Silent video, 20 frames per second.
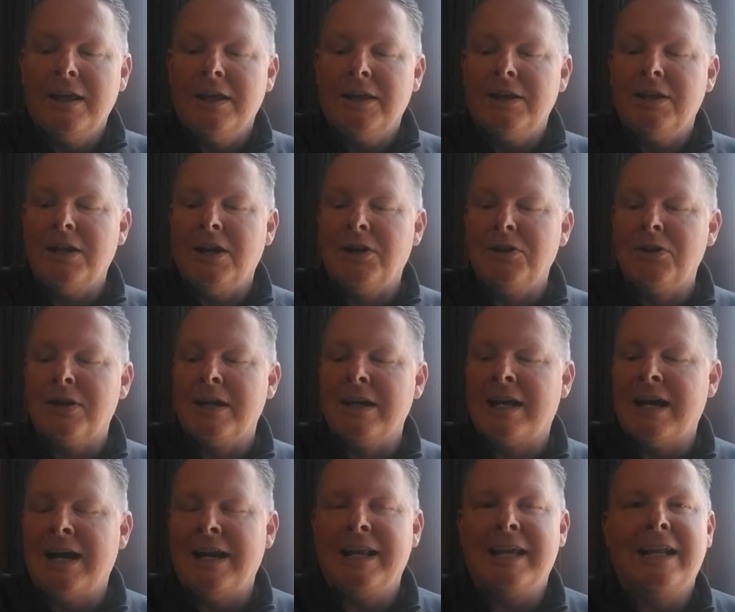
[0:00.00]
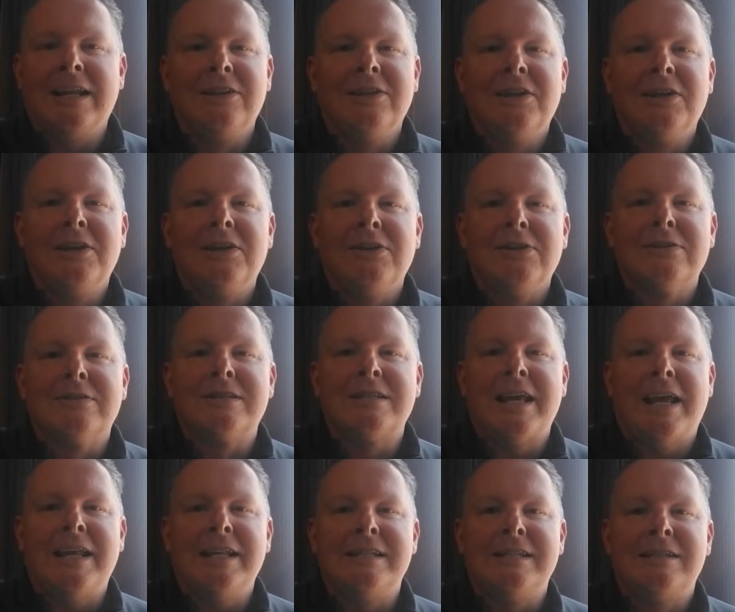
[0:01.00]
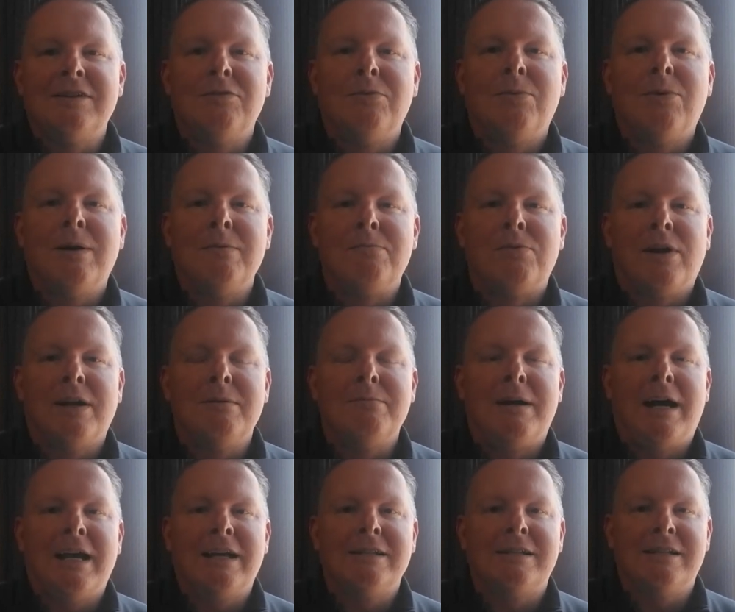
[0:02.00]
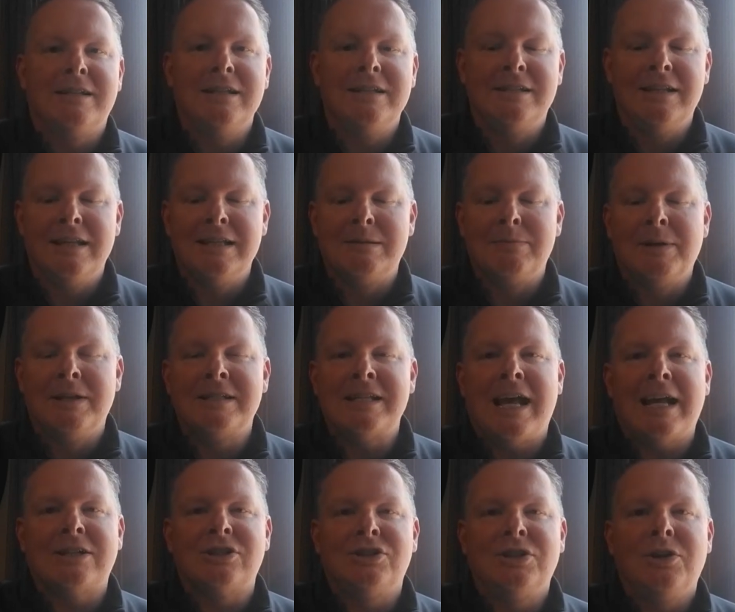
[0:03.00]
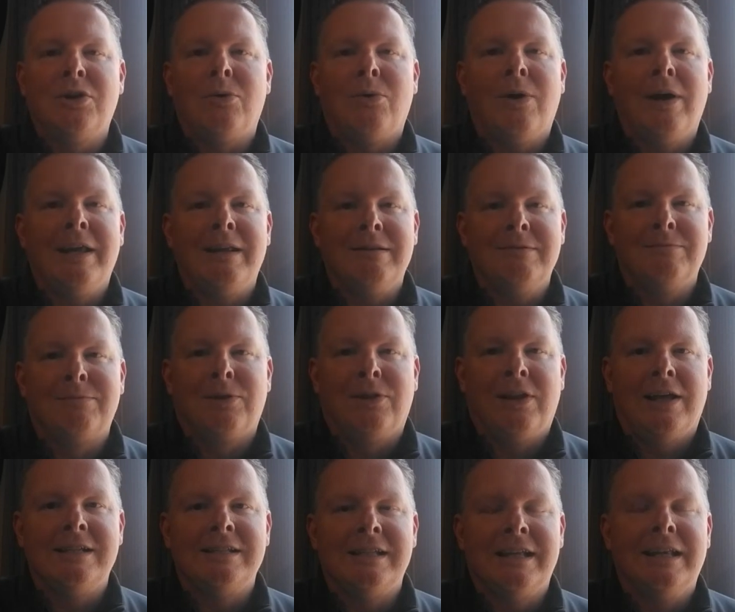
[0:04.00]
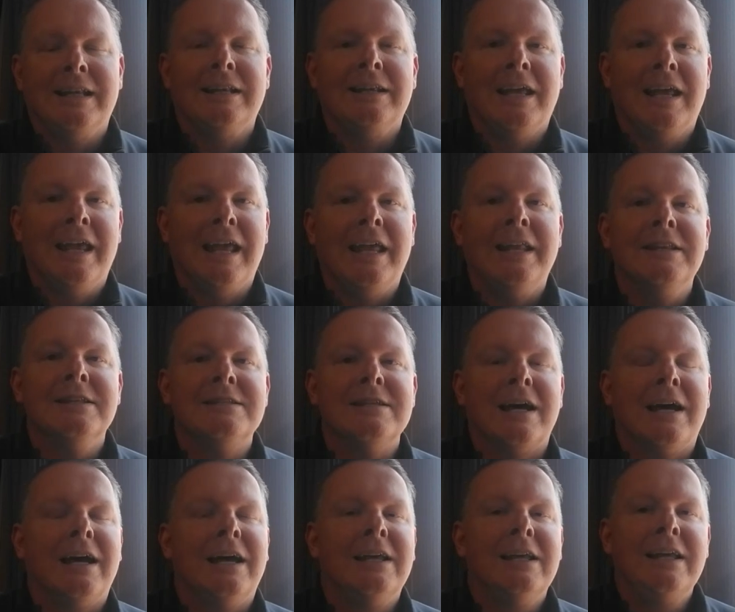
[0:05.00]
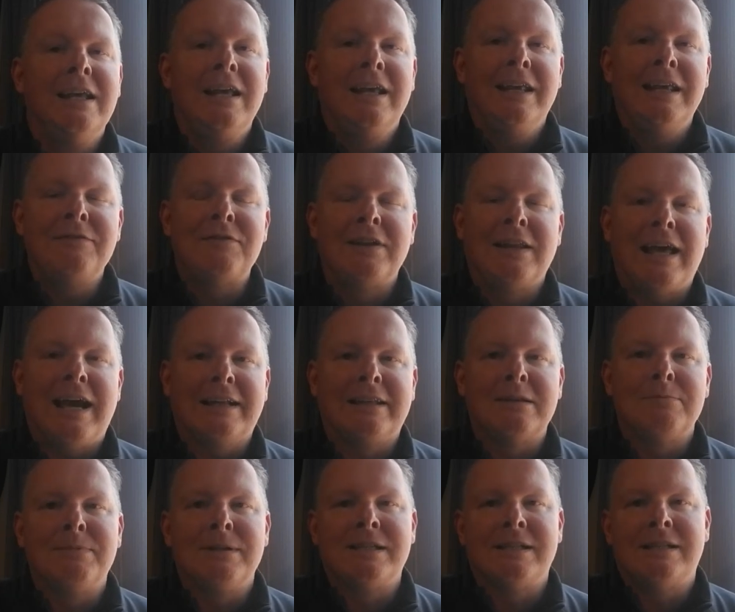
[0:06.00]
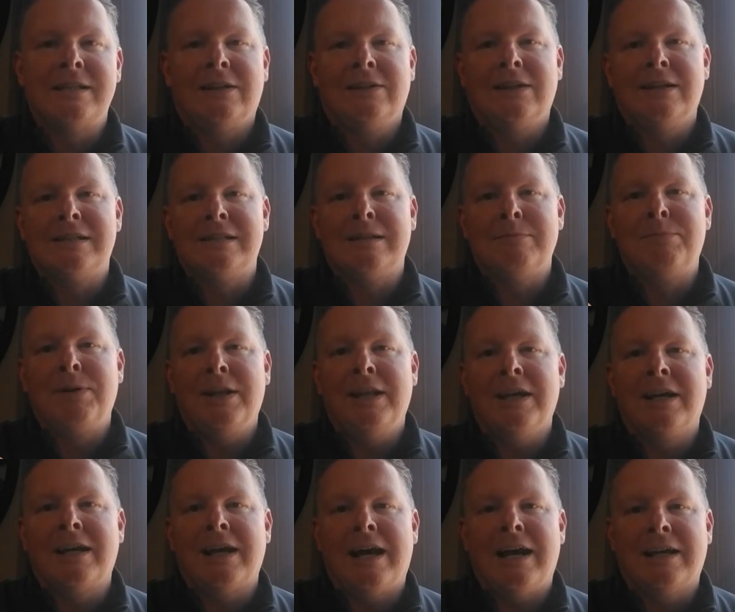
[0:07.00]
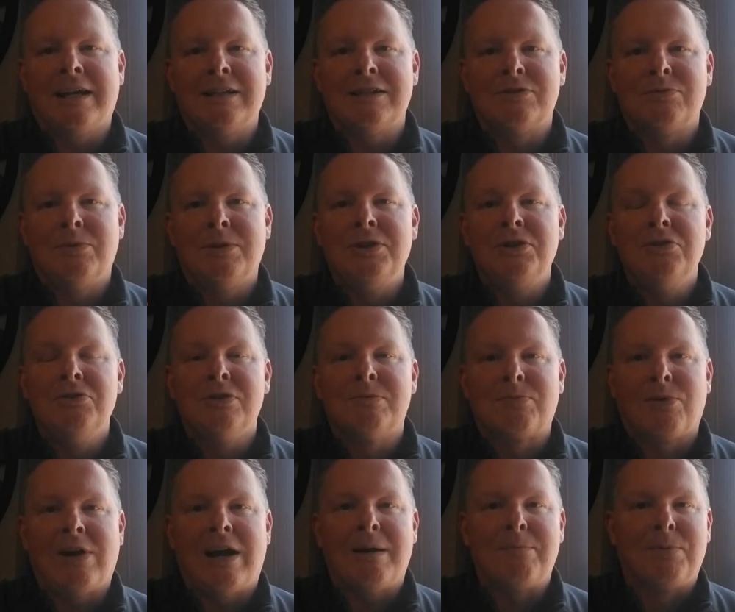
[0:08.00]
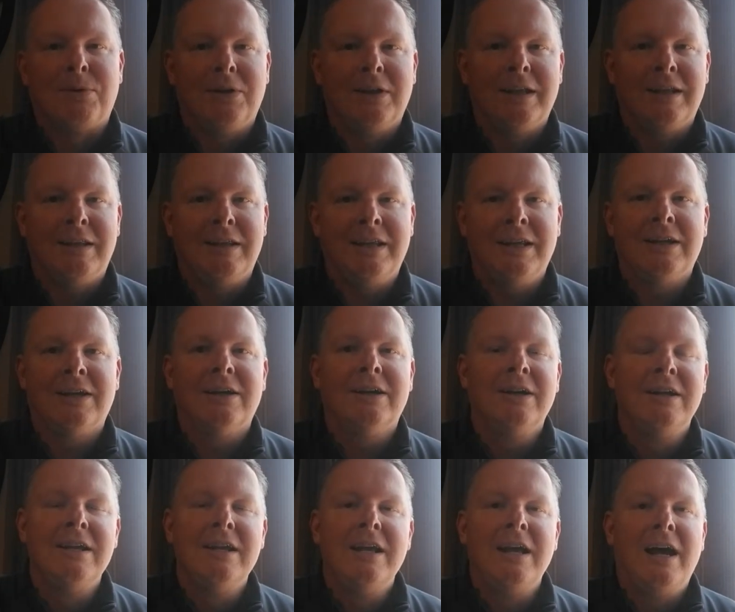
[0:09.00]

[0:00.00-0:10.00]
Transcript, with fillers: you know, you can kind of get a little taste of what Brettanomyces is, but it's actually quite pleasant and uh, even lactobacillus and pediococcus, when used properly here,